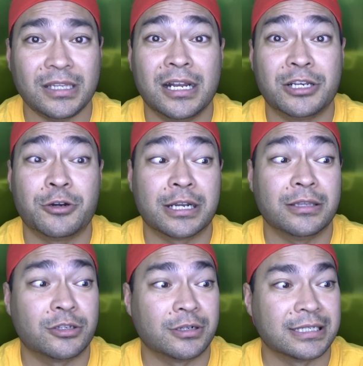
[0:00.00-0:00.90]

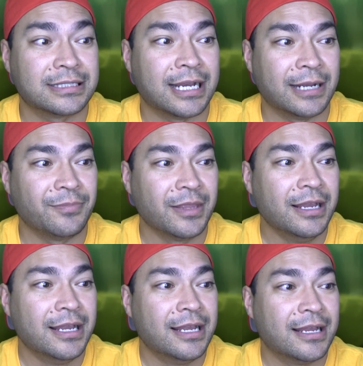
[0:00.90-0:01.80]
during this time.
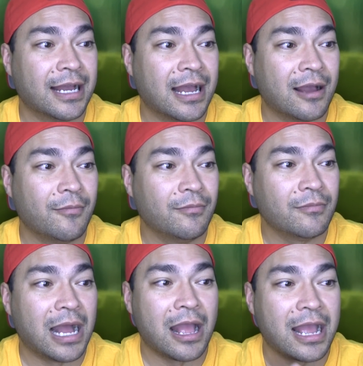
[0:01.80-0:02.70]

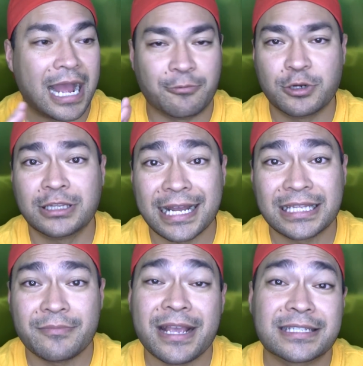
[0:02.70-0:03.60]
I would
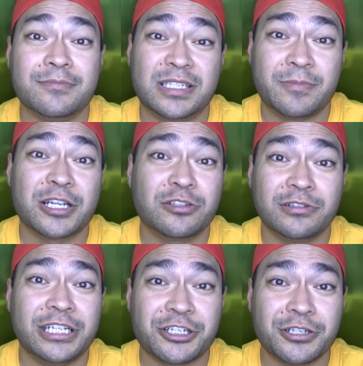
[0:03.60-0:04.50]
like to make some special
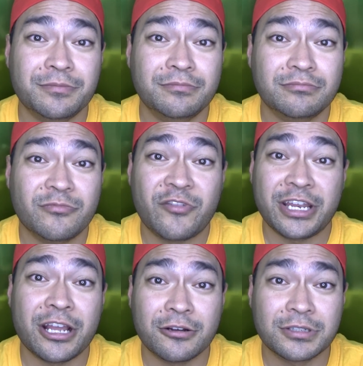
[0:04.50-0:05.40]
edition
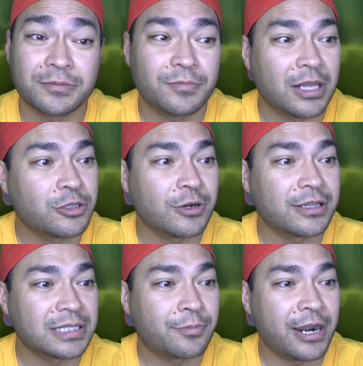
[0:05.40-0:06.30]
videos
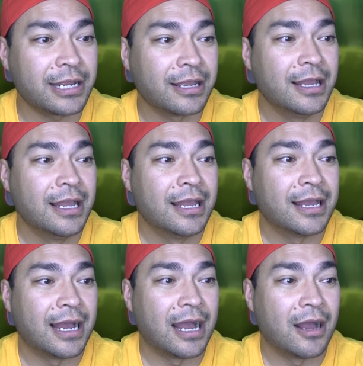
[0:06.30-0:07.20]
during this break,
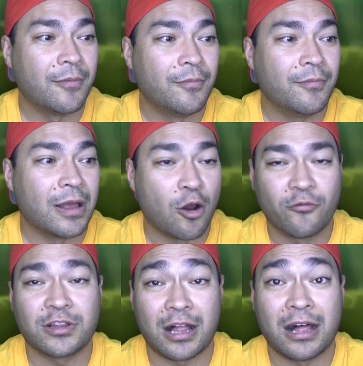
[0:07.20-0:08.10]
and
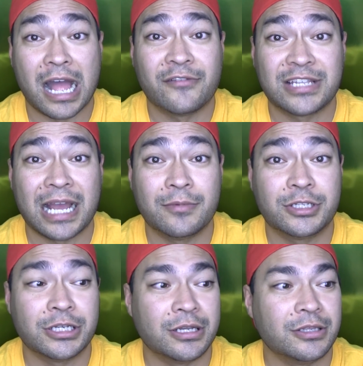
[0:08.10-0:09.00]
hopefully I'll have time
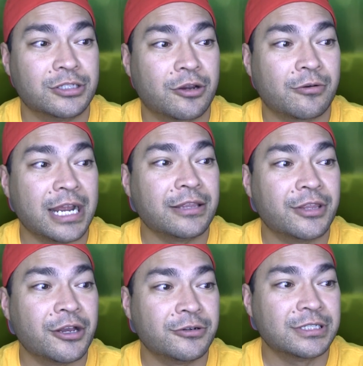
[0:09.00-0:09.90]
to create
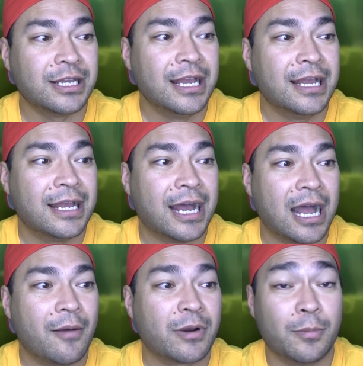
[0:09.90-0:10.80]
those,
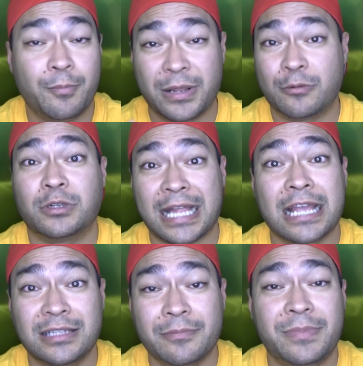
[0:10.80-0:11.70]
but it will
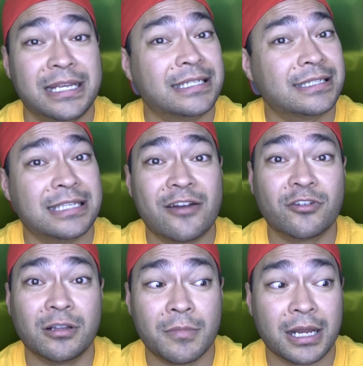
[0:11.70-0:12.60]
likely be
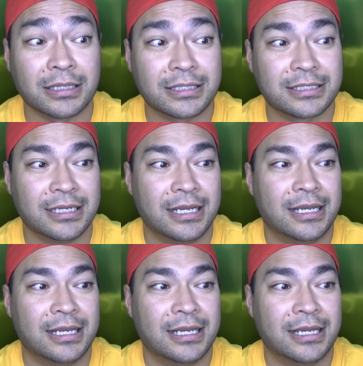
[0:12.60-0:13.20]
several months